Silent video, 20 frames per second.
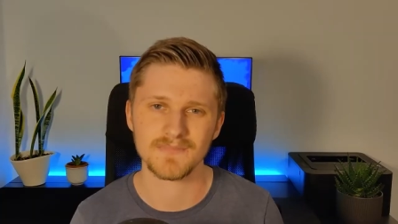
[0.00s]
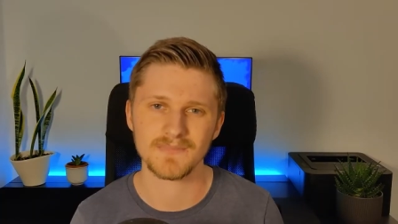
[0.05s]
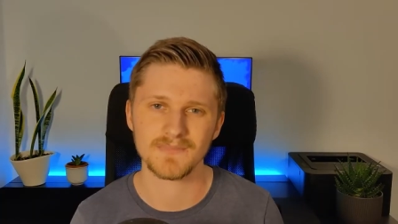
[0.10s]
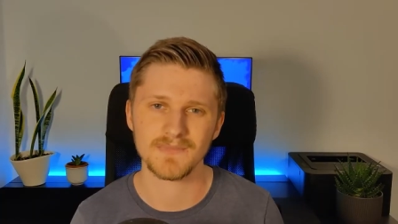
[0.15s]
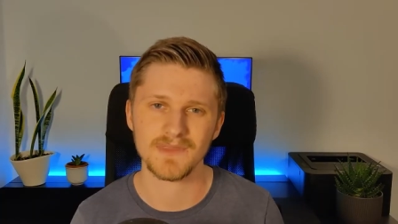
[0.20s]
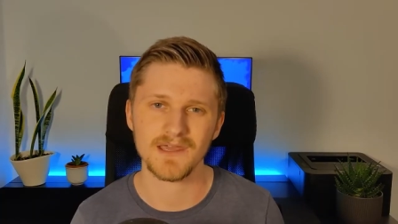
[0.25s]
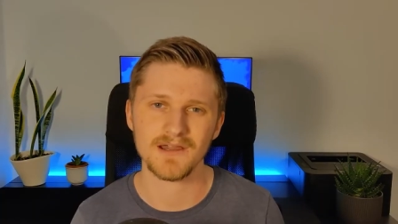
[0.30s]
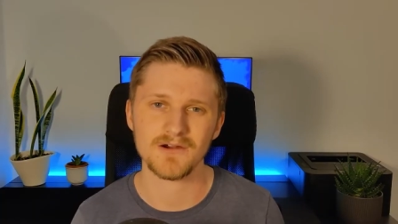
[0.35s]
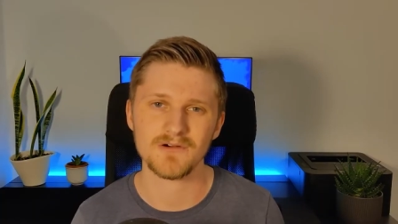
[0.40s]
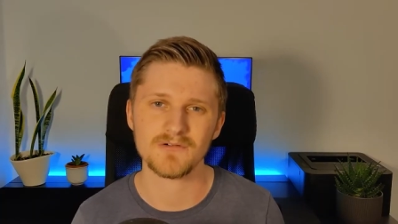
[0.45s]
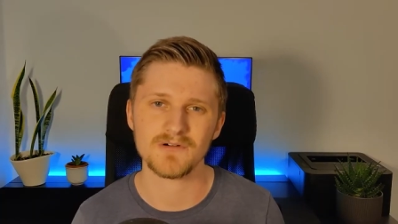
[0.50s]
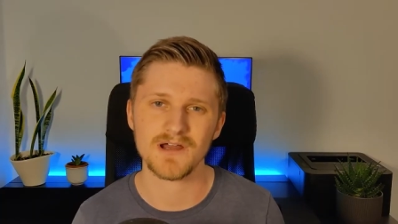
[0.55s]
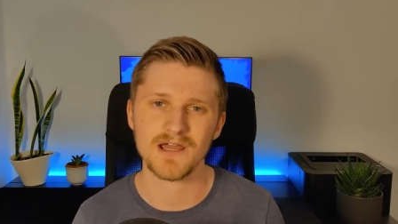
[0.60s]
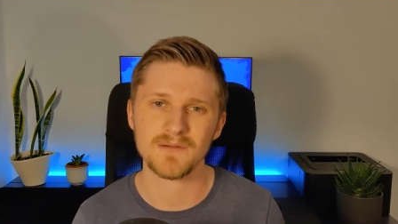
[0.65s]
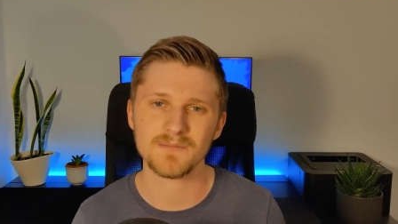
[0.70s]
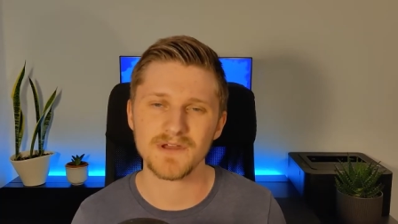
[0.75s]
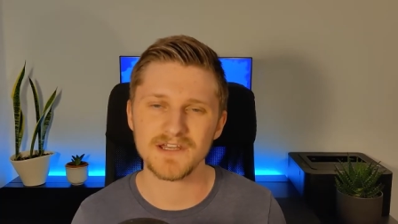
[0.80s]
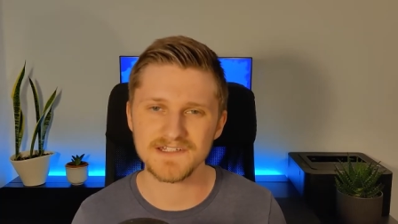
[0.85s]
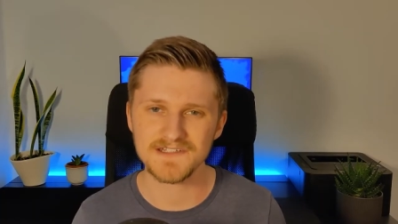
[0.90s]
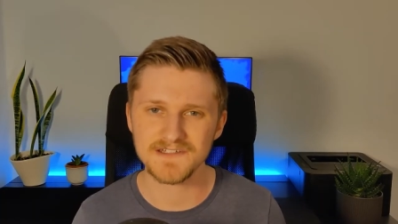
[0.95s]
Now,
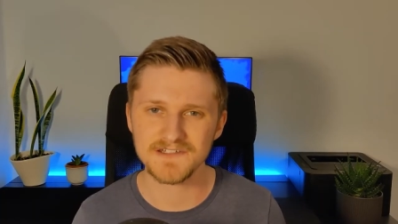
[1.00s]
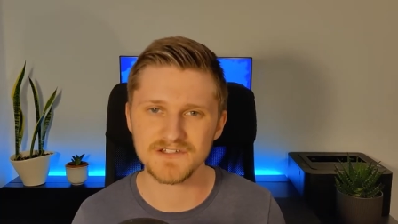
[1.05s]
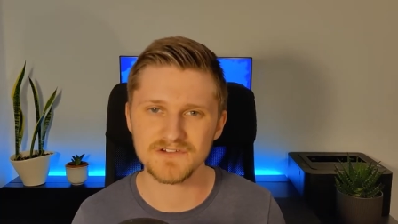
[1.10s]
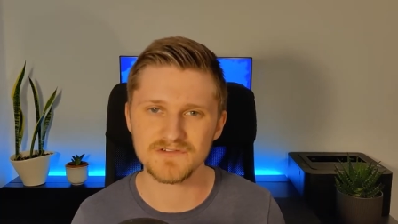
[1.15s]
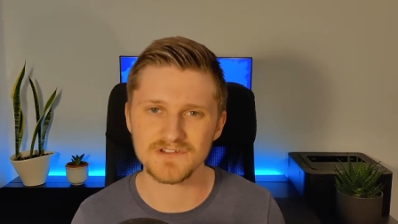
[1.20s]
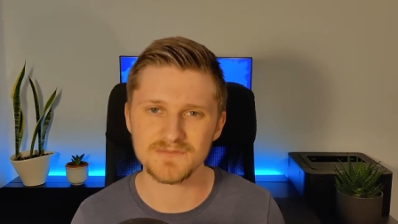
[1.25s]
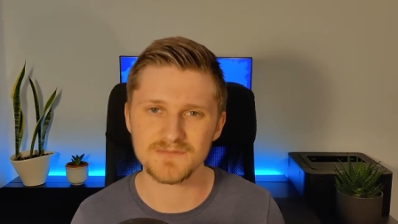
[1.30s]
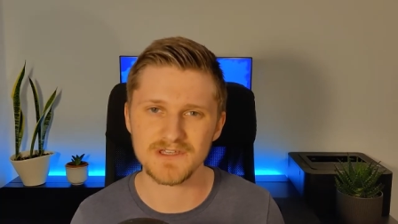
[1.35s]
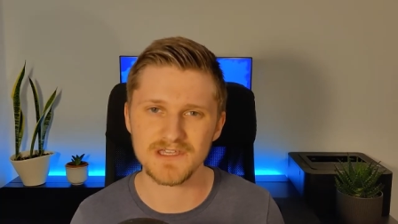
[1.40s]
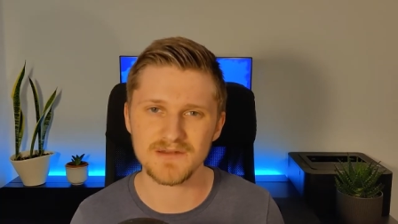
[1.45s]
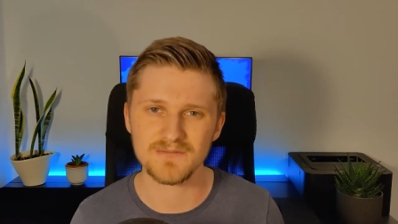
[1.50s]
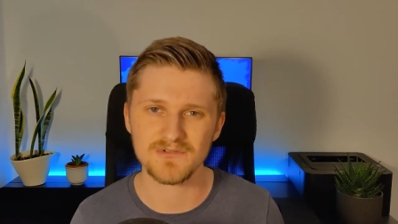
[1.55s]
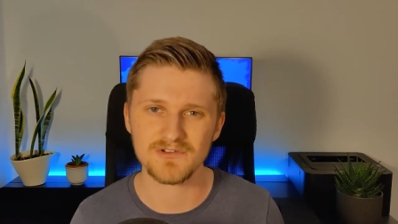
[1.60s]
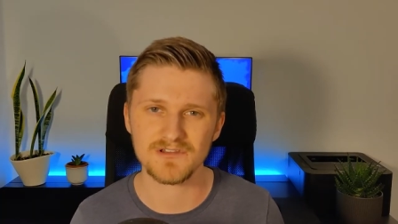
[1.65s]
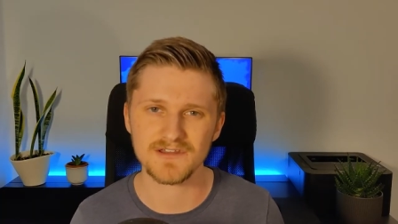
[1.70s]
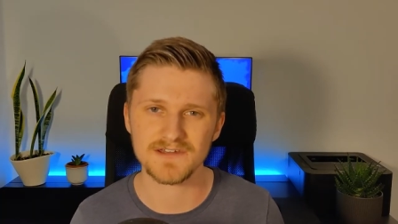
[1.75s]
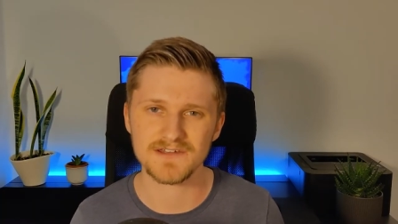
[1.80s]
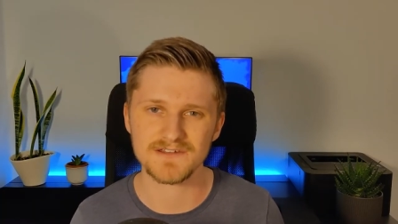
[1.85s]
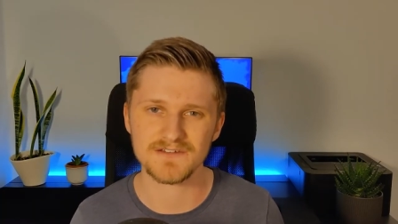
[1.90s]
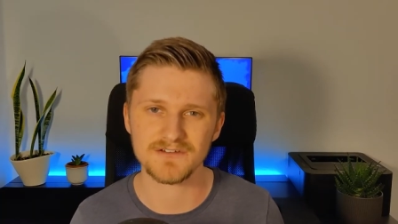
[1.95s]
I mentioned U S B
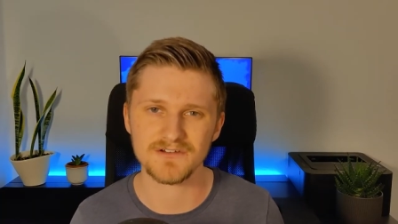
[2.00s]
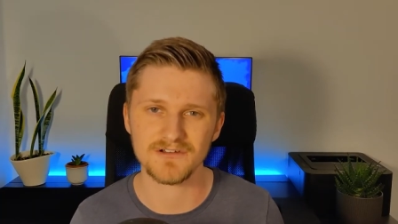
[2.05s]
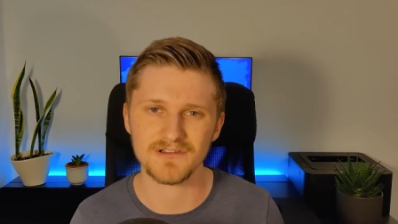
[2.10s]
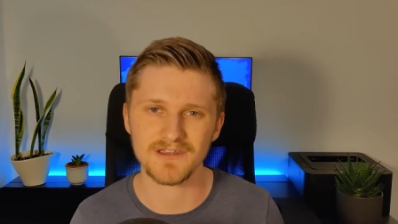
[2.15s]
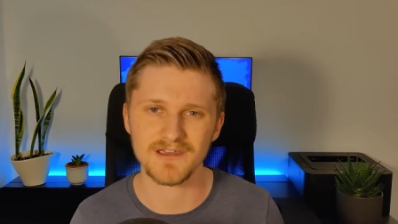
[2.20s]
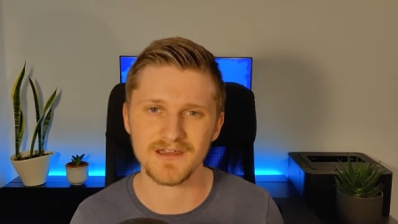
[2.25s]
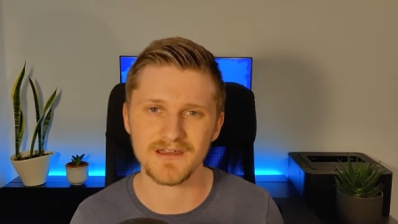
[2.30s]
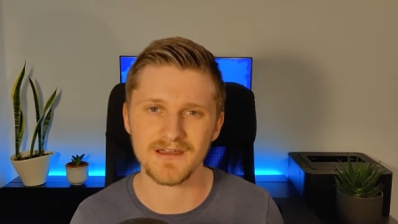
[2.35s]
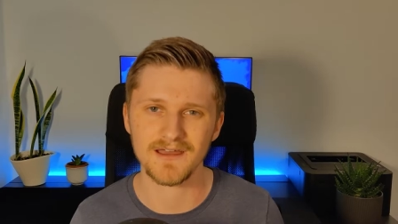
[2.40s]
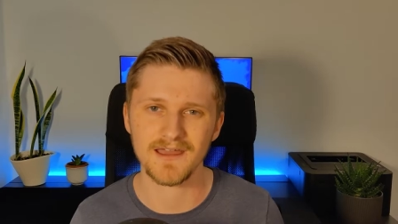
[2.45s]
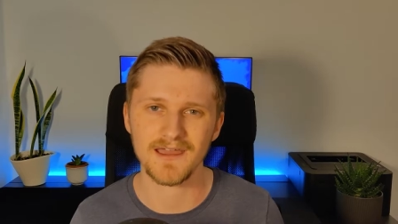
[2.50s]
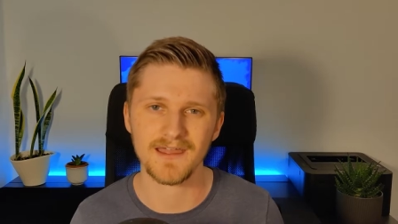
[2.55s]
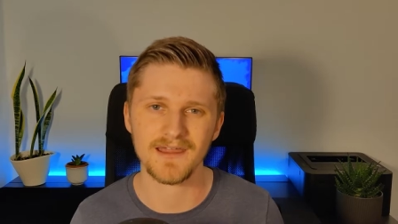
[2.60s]
emulation earlier,